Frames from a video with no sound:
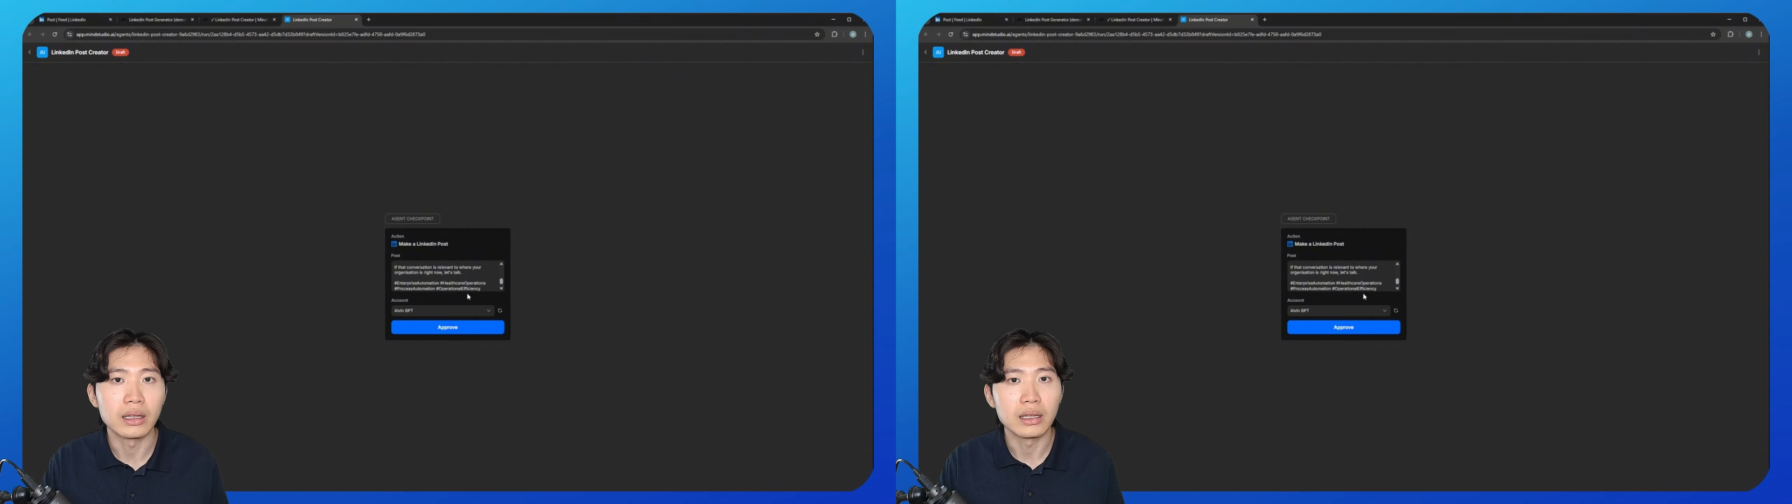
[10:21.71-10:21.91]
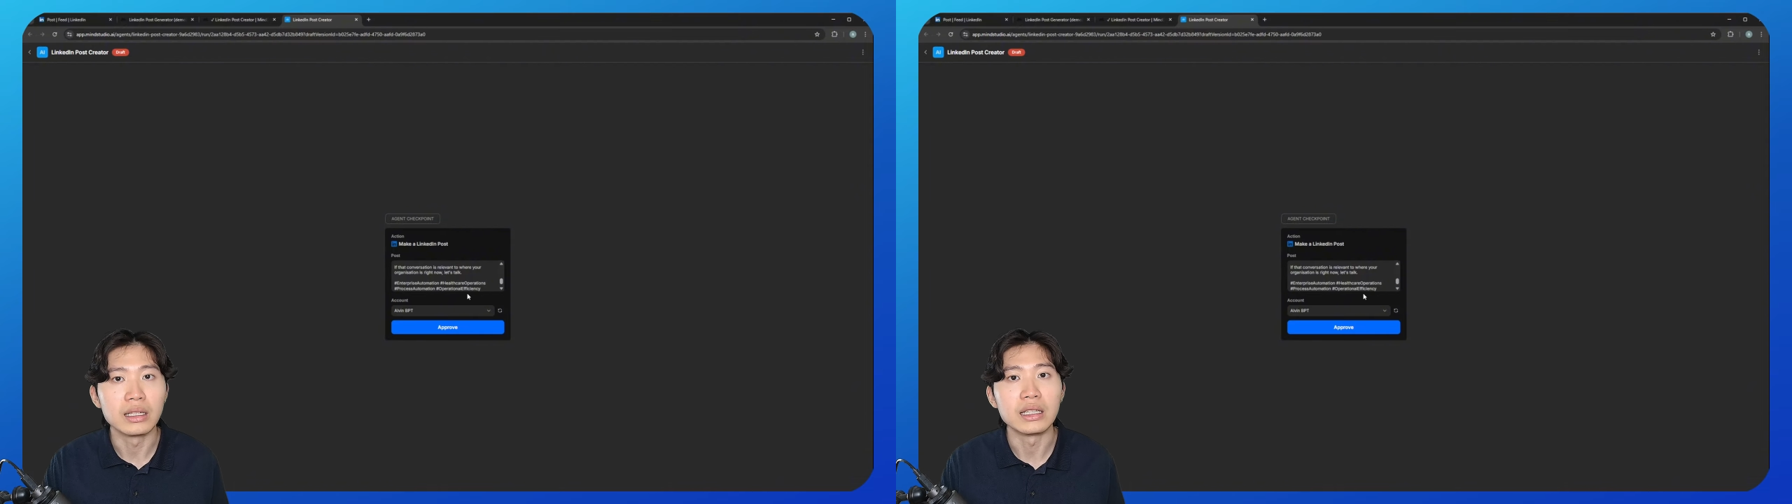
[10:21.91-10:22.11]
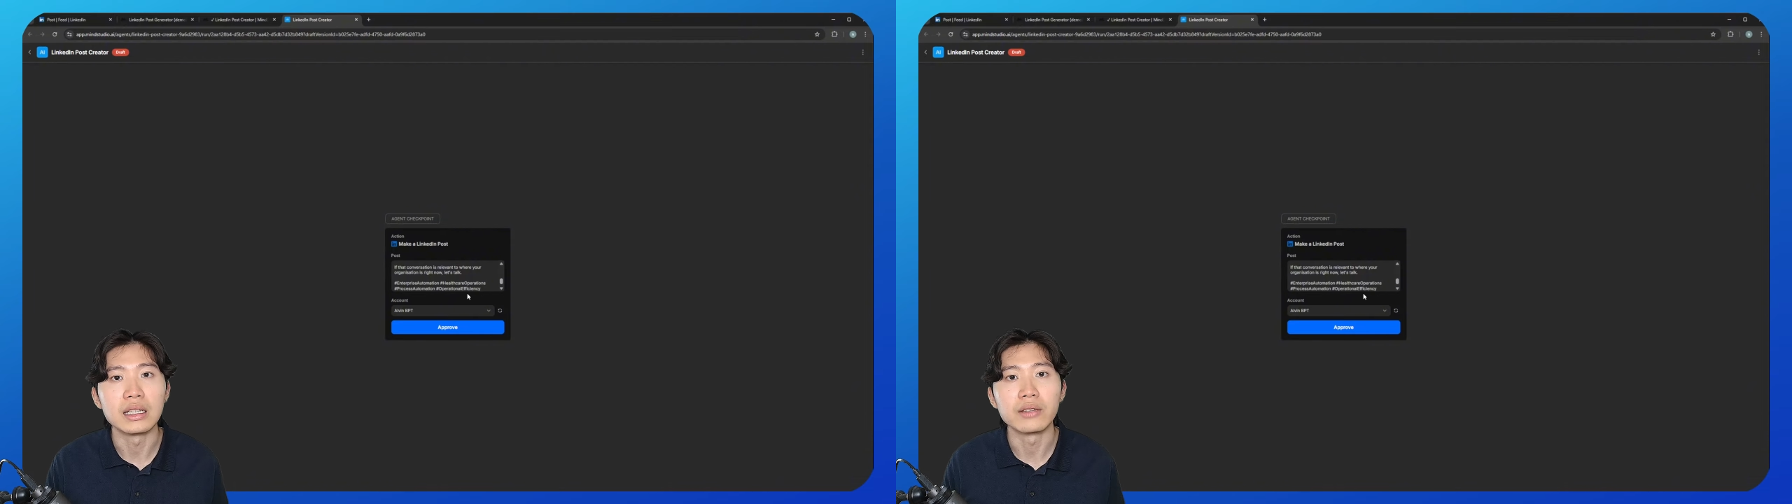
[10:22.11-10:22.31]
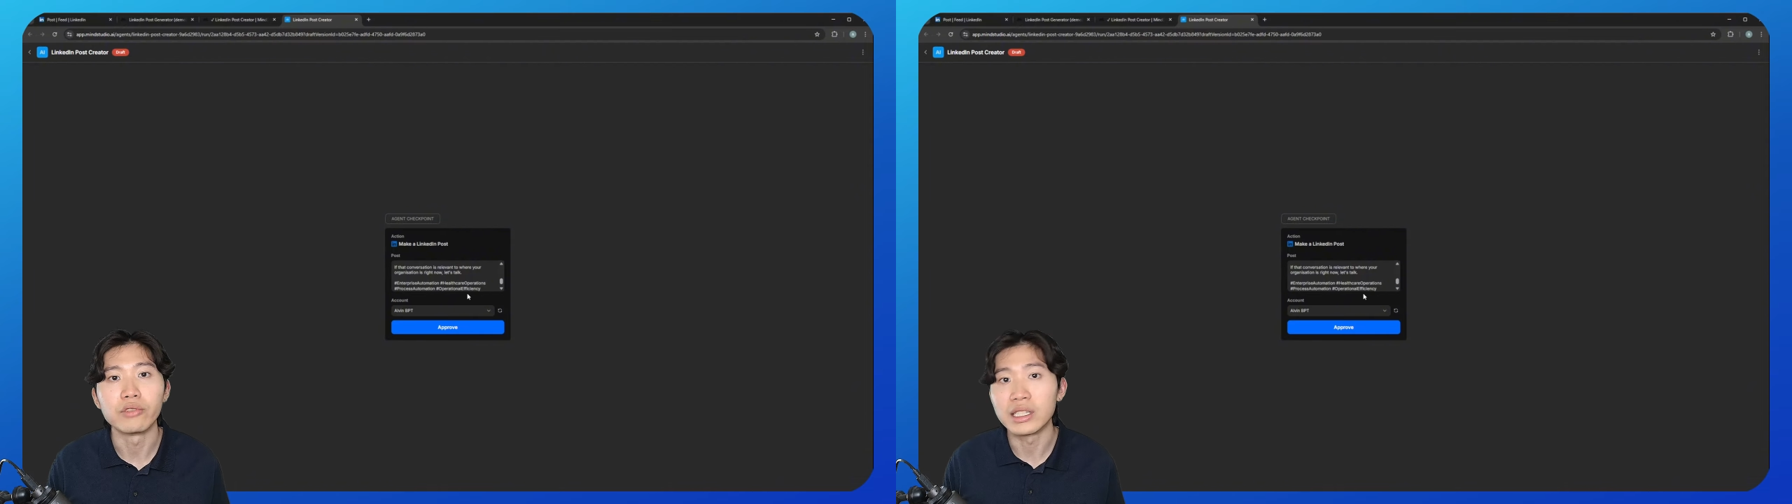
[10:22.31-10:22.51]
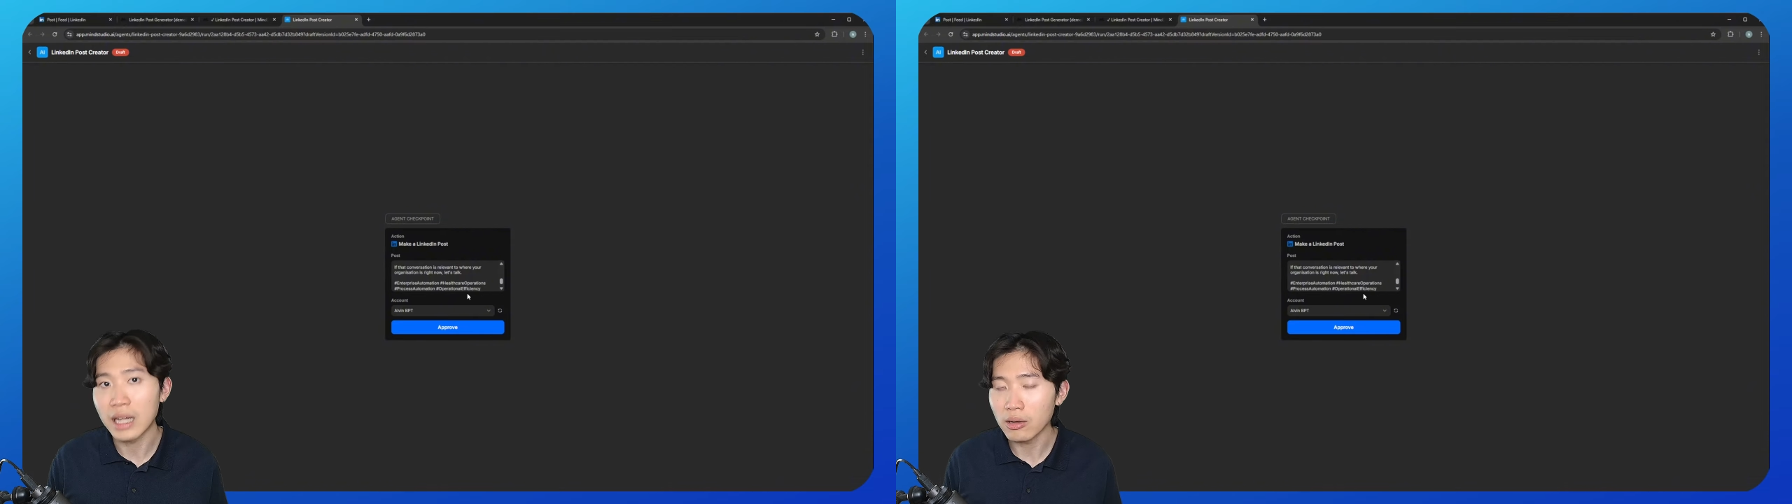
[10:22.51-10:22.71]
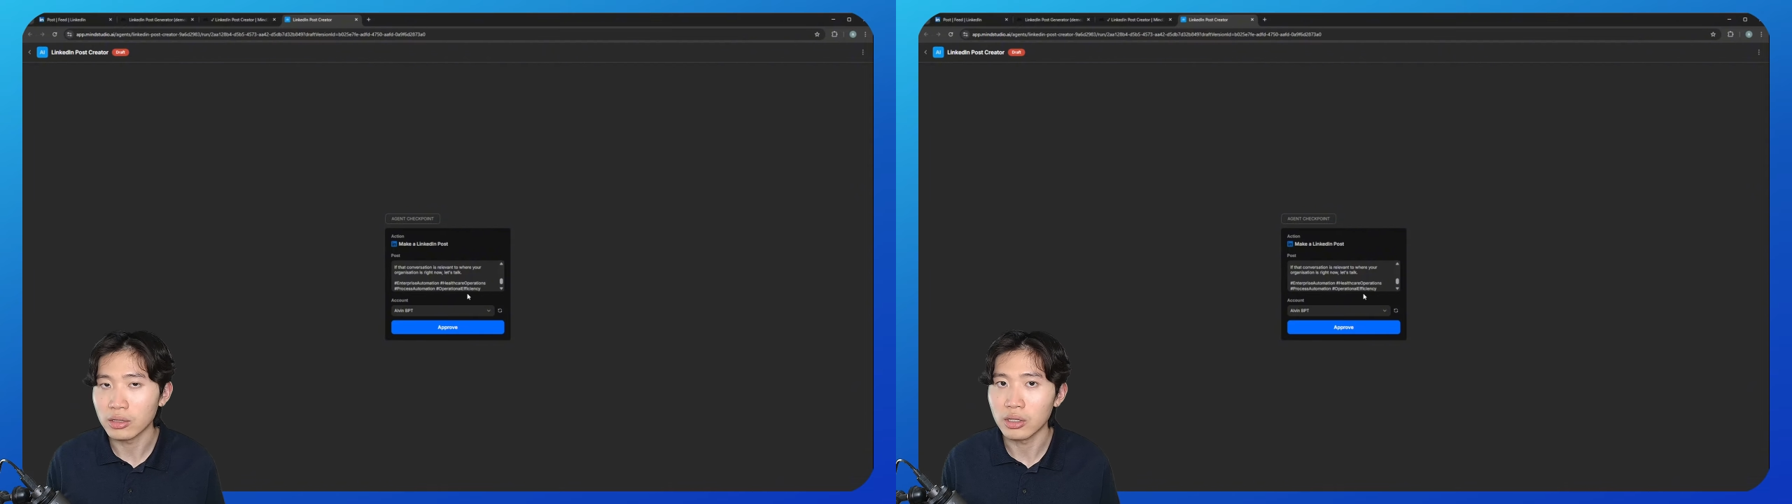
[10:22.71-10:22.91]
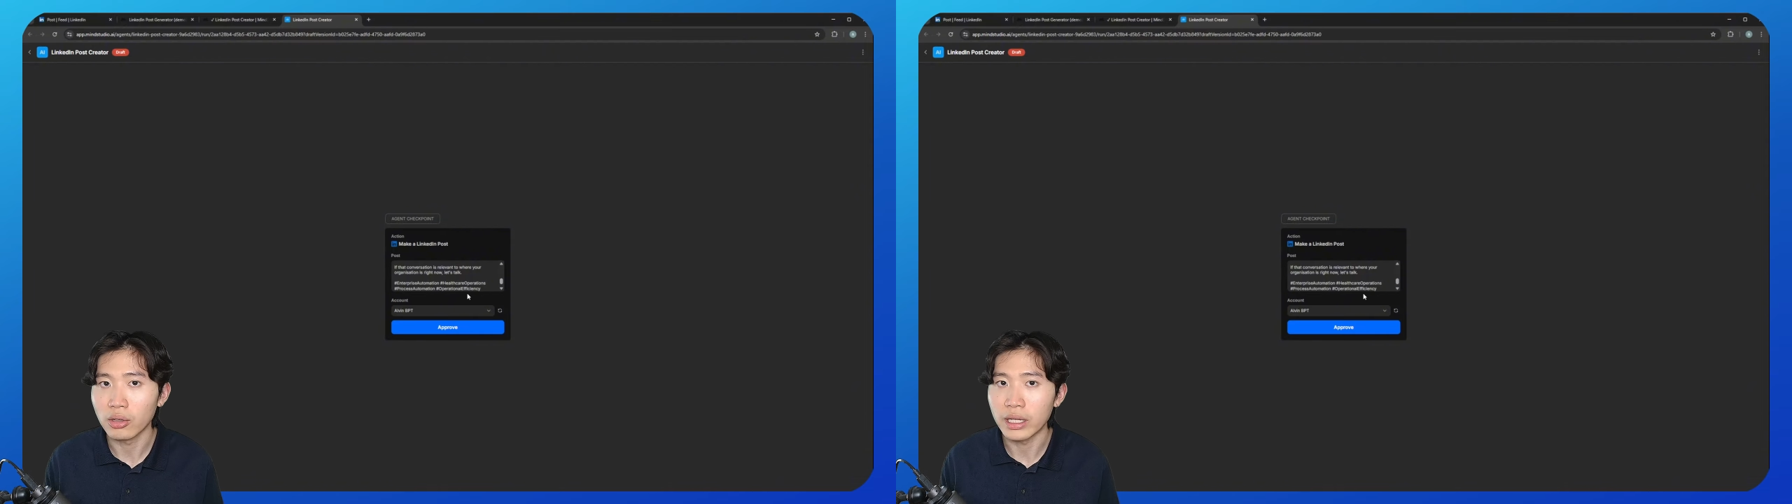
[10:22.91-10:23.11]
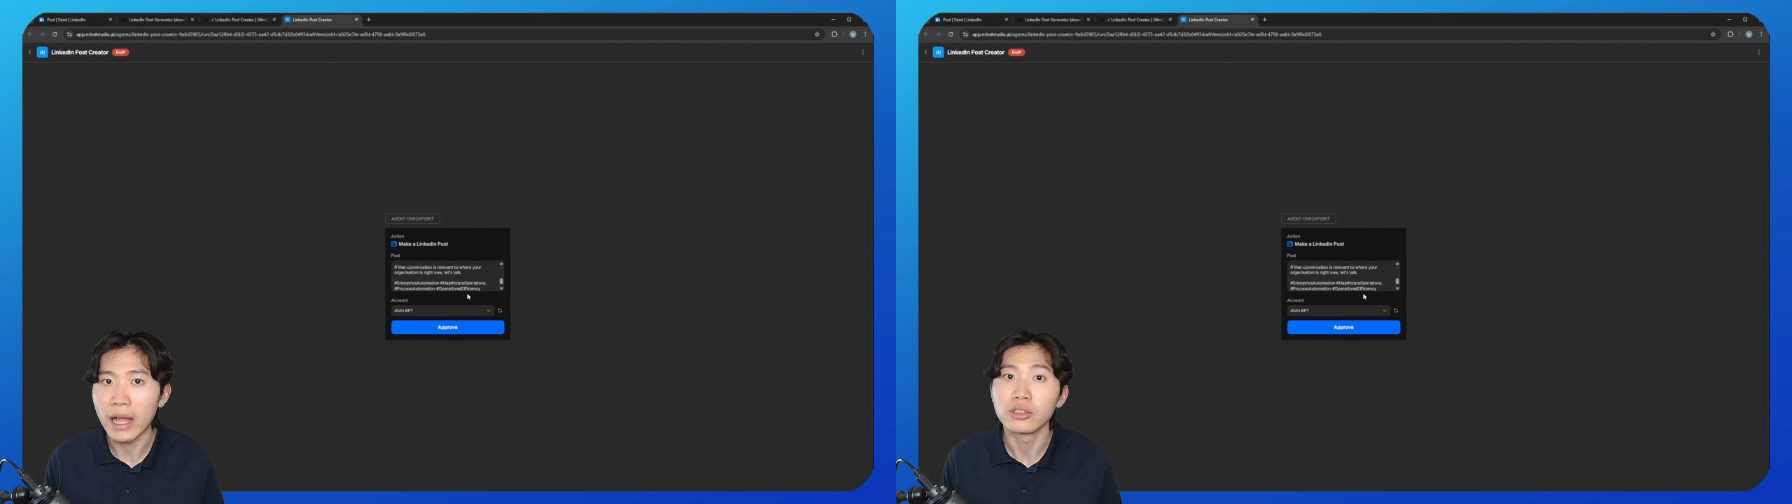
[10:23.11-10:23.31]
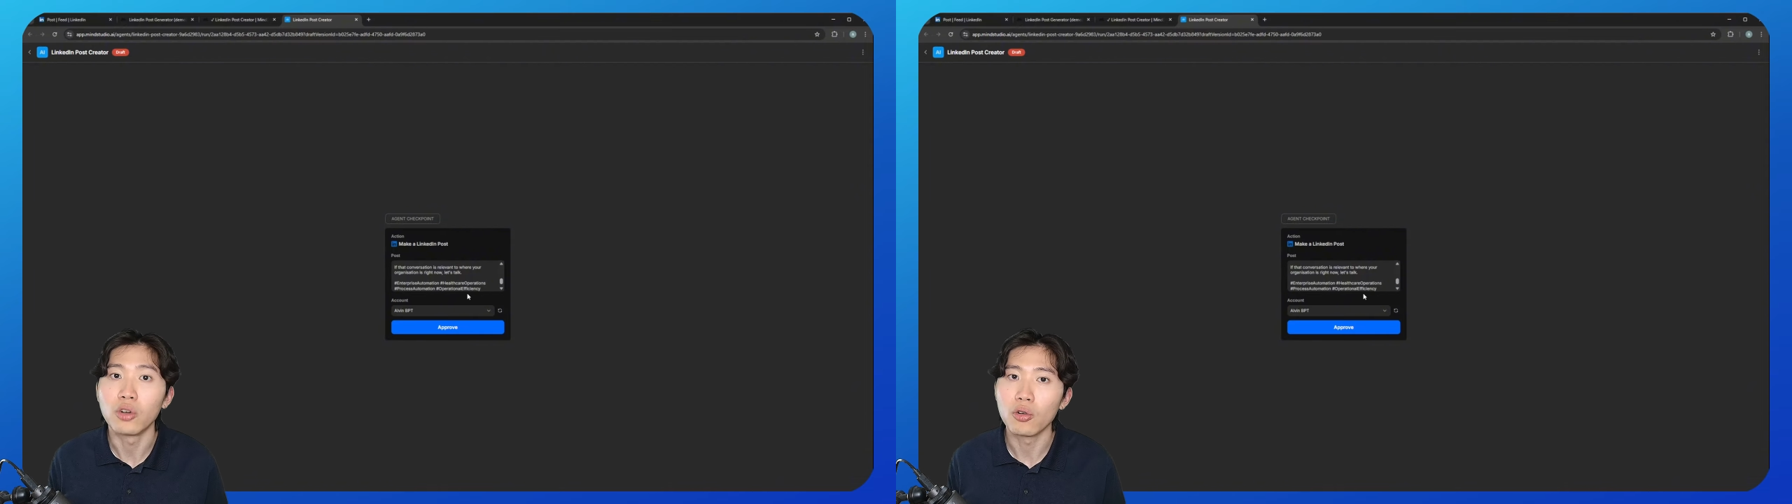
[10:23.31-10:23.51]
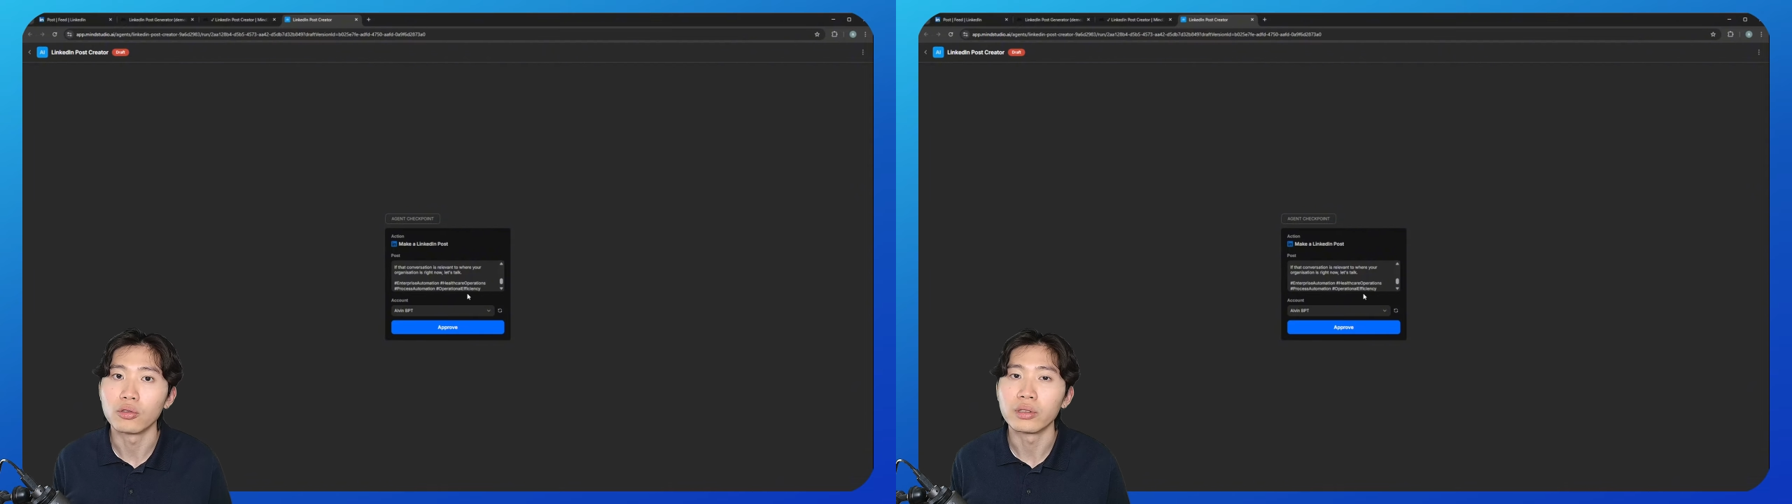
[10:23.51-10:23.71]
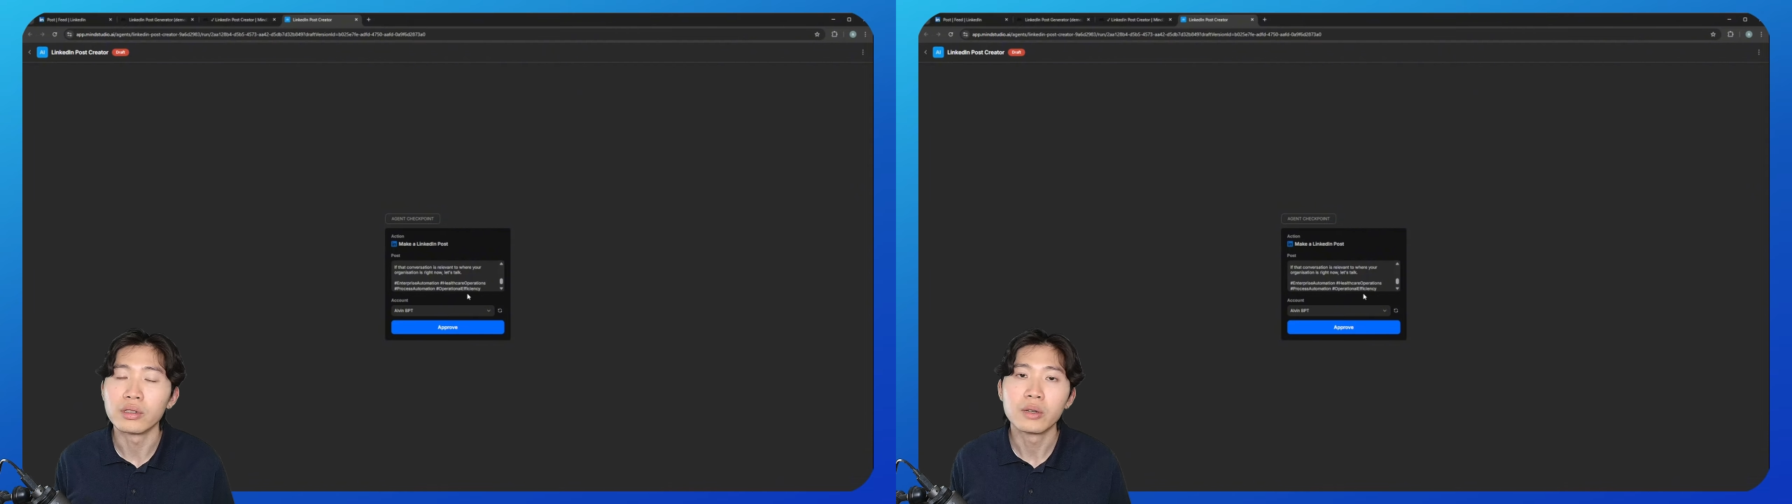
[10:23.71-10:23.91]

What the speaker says: the results or the end goal